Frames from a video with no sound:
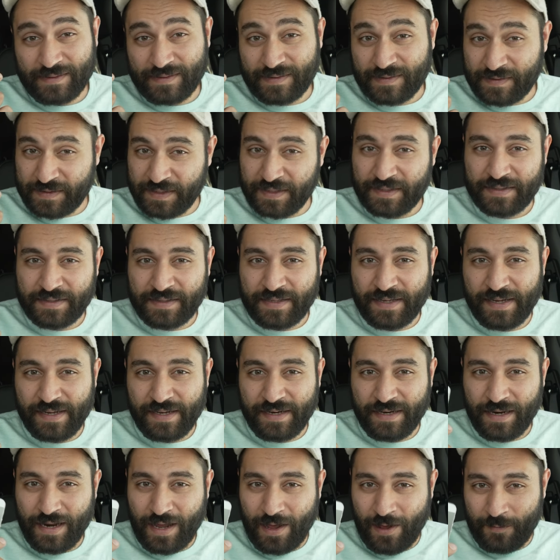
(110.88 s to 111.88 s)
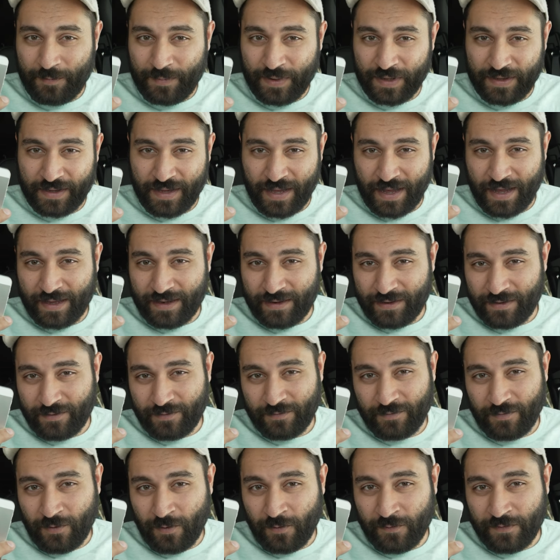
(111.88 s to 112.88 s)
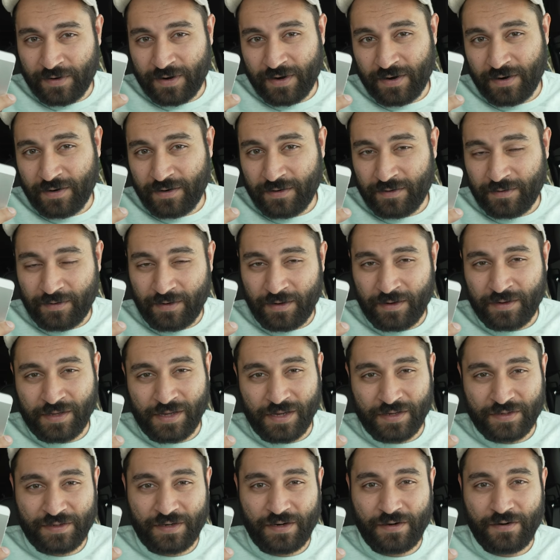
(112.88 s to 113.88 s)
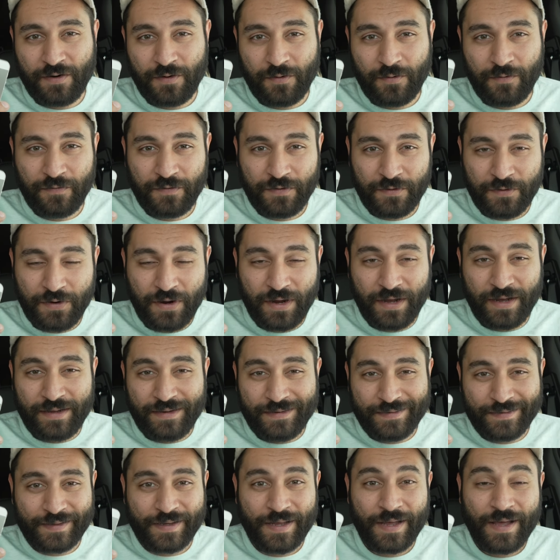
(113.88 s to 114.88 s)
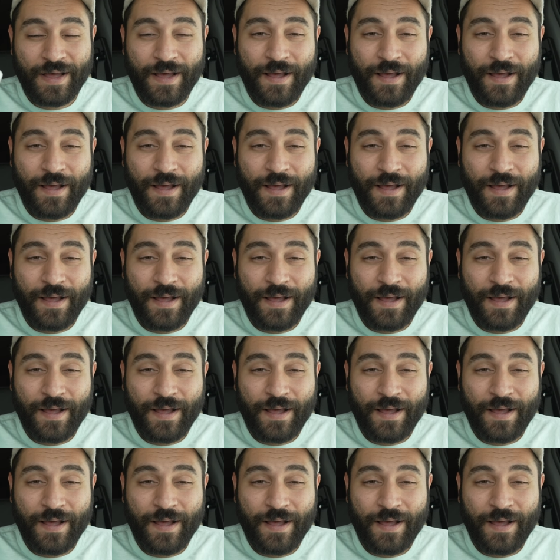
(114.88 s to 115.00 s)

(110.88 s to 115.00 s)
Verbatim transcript: 16. I'll put that over here, a yes or no for you guys.